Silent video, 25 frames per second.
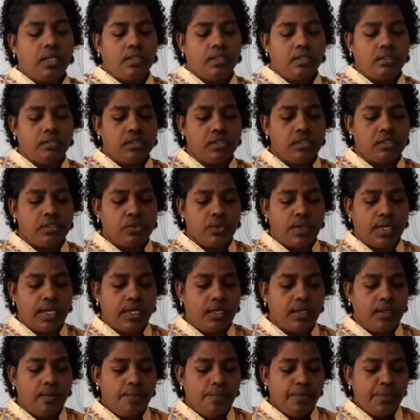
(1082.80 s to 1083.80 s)
this is
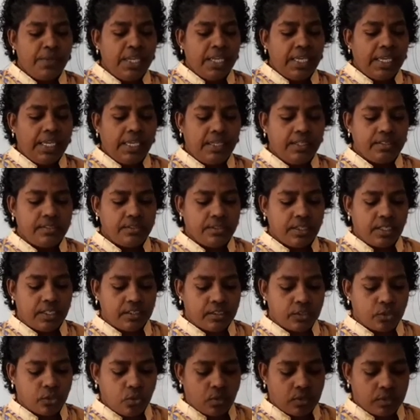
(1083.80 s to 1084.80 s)
your
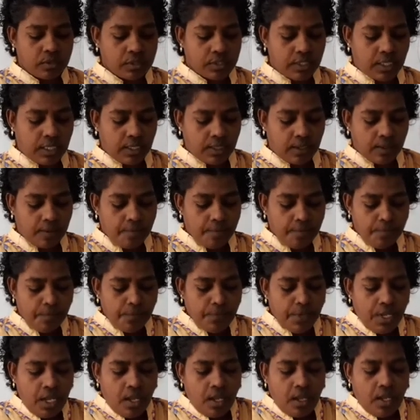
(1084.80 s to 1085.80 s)
E6 question.
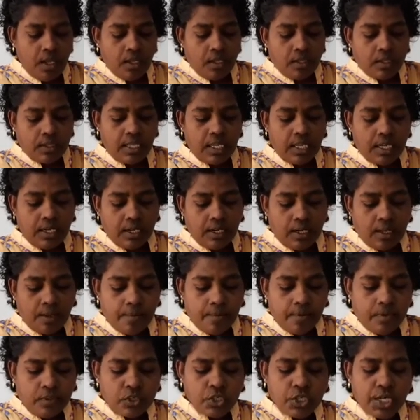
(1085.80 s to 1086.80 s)
Then
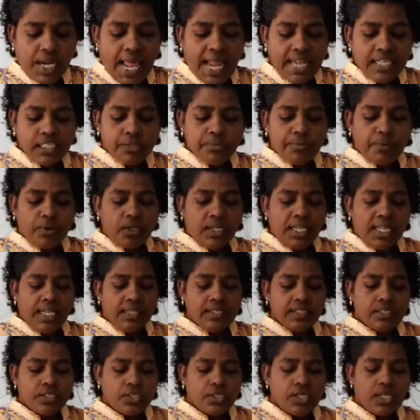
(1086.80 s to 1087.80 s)

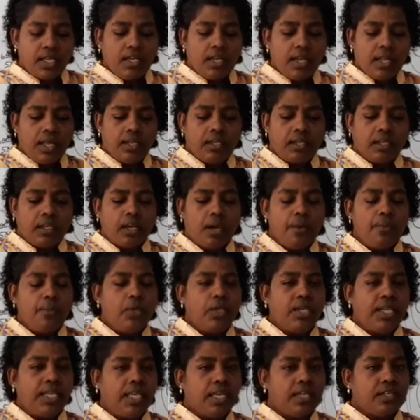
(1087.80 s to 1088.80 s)
transportation and
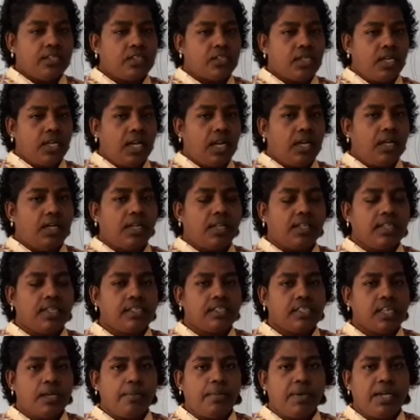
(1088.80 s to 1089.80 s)
communication. Under the
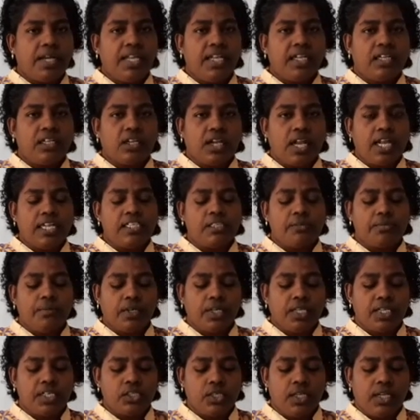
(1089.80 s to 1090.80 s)
subheading
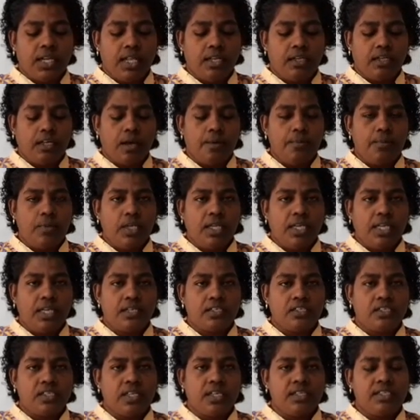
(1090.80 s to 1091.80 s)
transportation and
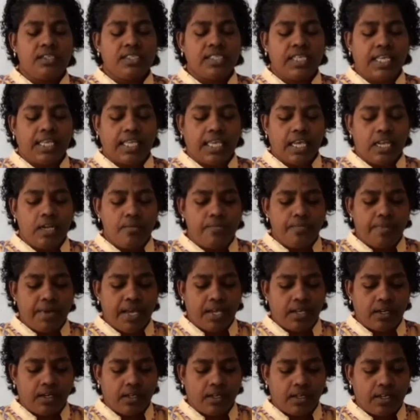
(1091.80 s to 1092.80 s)
communication, second
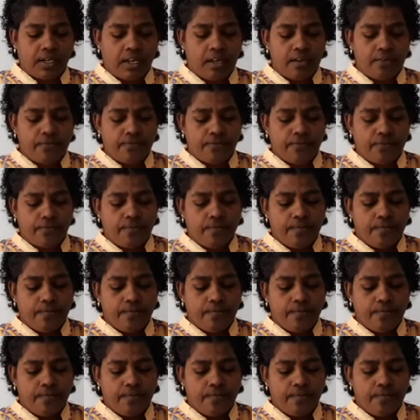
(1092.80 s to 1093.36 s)
paragraph